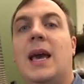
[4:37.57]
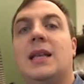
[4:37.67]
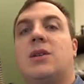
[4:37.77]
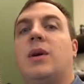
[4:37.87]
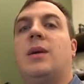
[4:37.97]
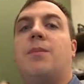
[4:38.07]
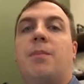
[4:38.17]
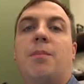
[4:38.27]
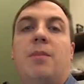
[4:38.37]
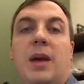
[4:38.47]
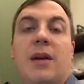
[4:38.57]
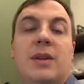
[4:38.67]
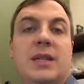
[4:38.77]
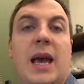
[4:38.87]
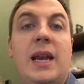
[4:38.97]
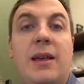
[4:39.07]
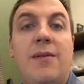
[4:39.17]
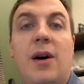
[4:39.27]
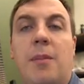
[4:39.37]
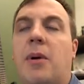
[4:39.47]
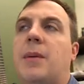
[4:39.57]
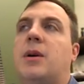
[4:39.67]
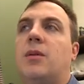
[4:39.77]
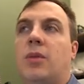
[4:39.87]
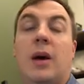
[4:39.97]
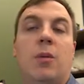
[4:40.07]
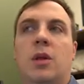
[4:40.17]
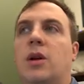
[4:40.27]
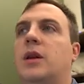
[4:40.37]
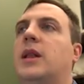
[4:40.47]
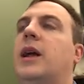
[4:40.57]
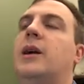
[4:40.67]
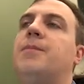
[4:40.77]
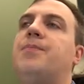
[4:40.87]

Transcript: it's going to give us a default parameter that we'll learn later.